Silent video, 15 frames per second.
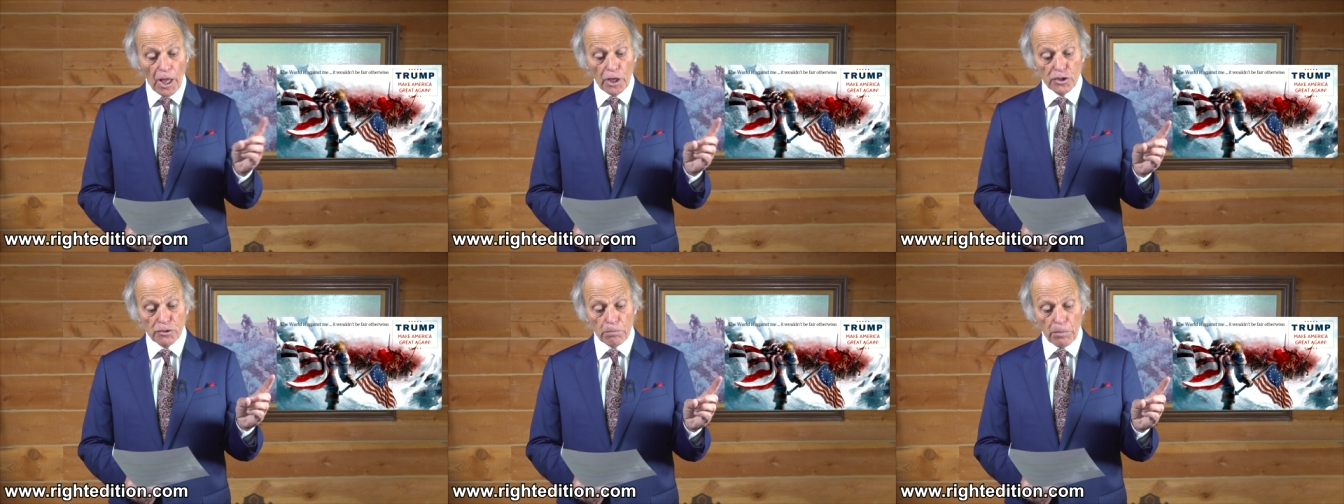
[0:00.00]

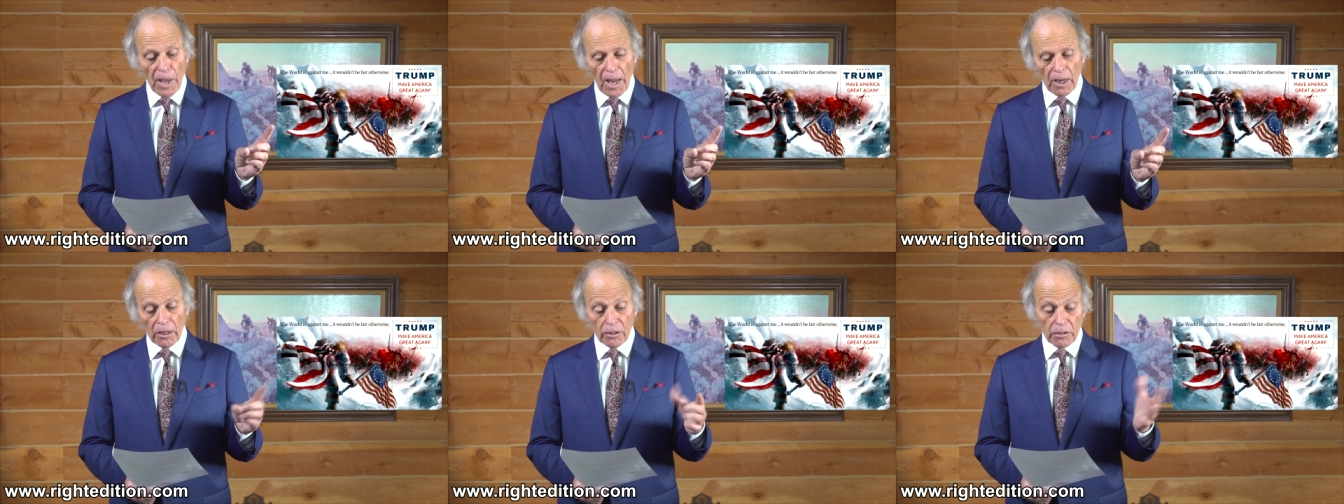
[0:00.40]
It's
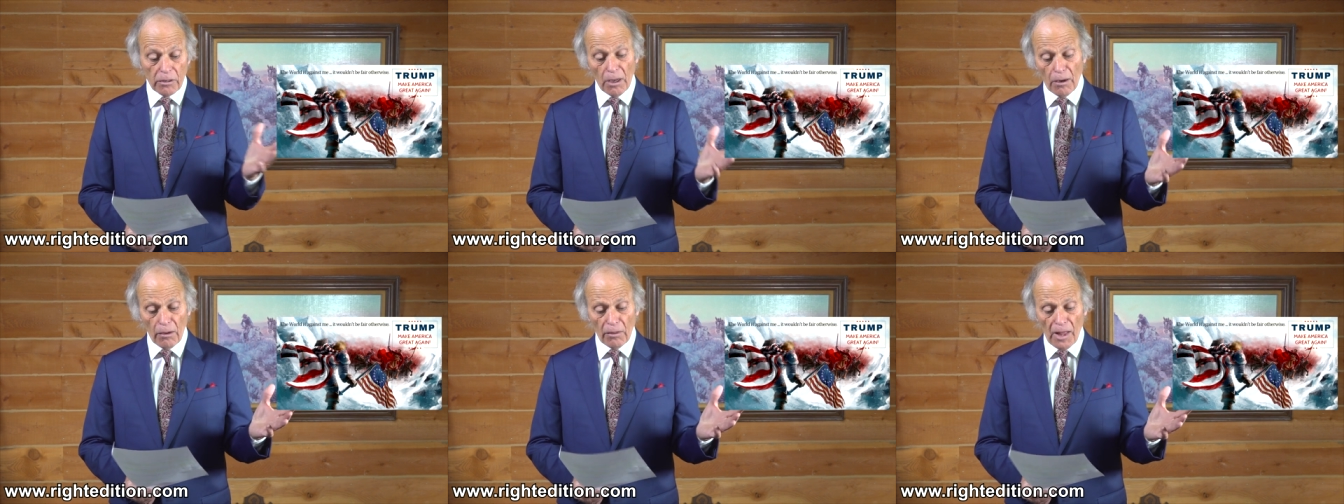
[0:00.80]

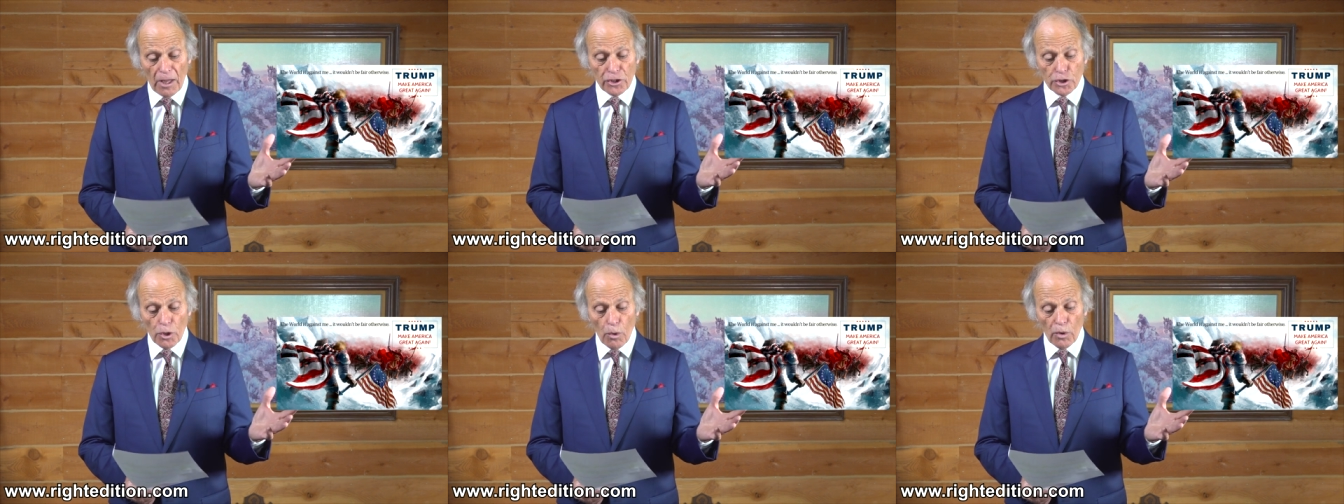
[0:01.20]
big. You know
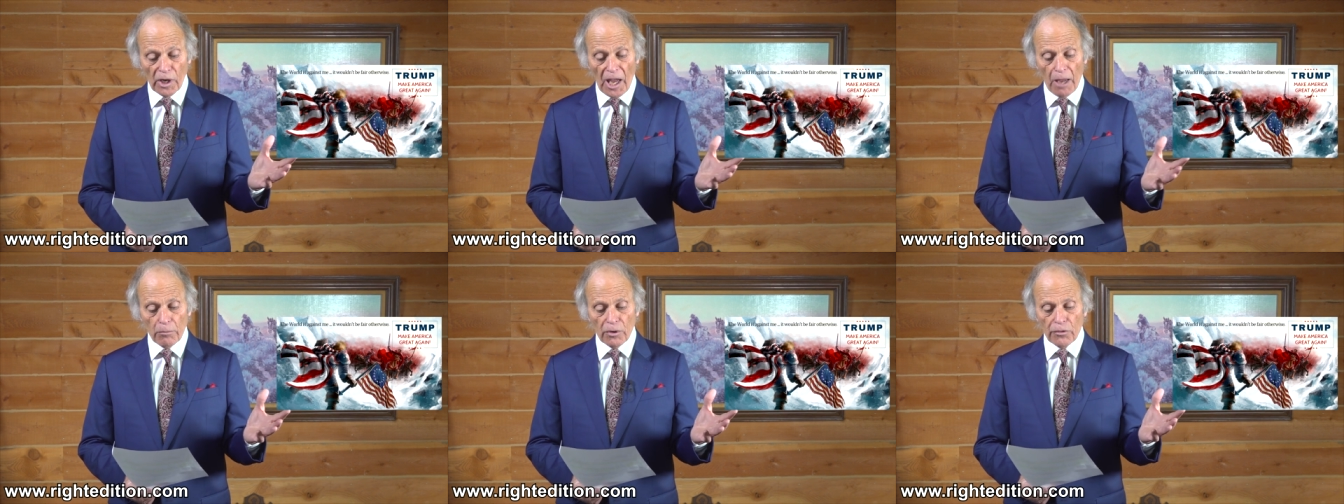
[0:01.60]
that show,
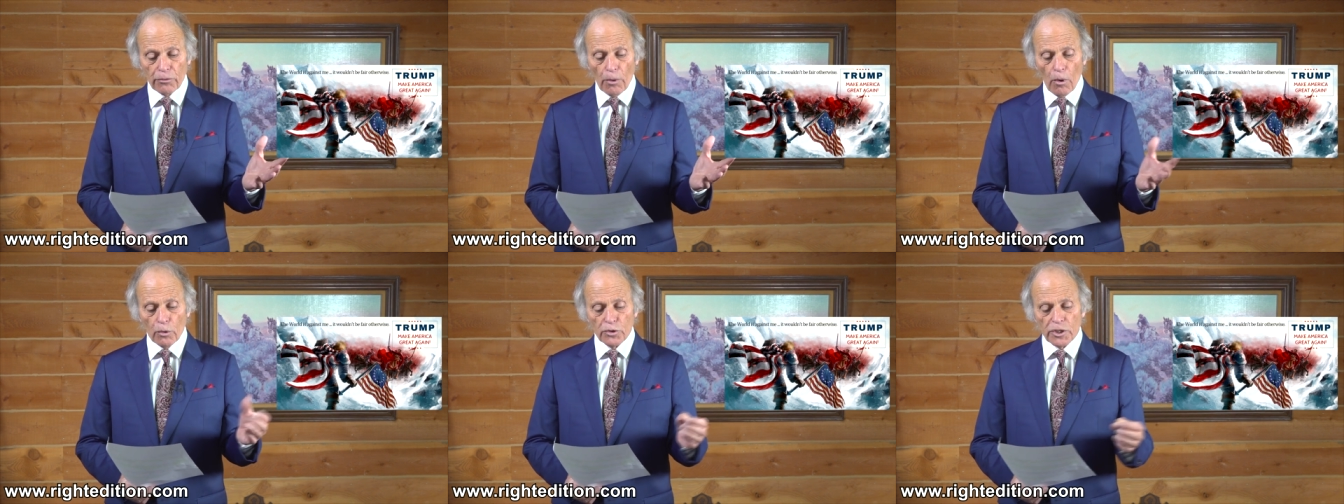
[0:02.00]
Game of
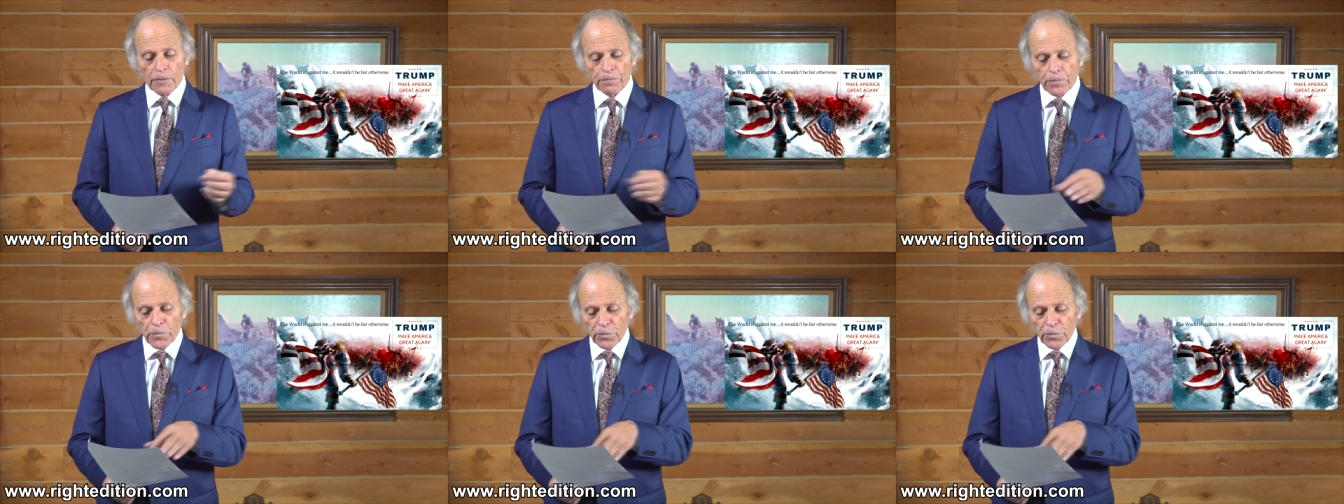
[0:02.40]
Thrones?